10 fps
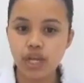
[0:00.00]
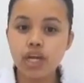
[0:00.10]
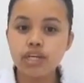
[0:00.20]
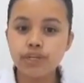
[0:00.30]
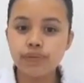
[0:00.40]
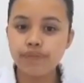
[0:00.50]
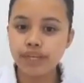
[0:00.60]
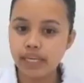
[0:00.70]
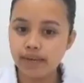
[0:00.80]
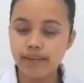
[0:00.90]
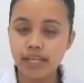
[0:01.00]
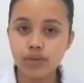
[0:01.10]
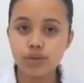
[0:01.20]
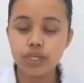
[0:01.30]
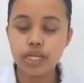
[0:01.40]
should be given to
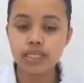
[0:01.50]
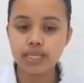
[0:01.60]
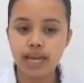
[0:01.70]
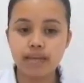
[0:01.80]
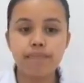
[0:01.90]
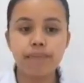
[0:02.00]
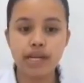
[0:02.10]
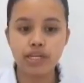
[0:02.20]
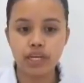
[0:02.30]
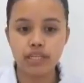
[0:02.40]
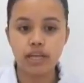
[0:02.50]
the assigned patient.